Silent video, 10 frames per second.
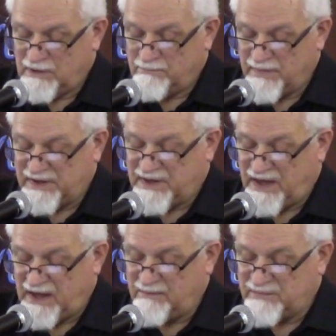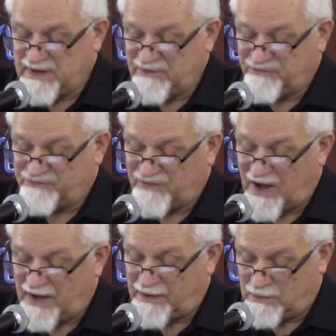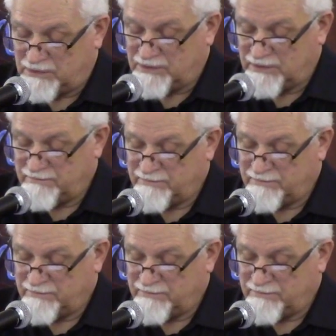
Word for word: became defiled.